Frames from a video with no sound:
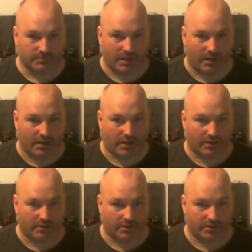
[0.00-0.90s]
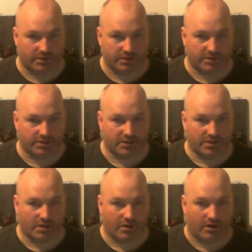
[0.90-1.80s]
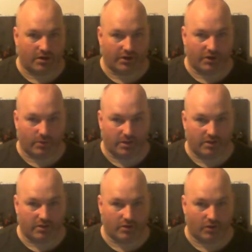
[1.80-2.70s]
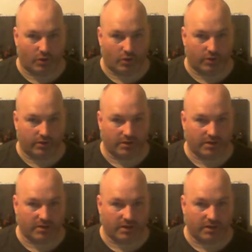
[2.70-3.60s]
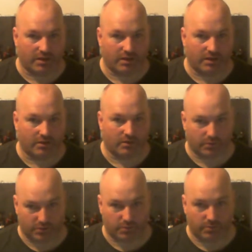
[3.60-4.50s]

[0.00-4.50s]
There's Harley Quinn on the, which would be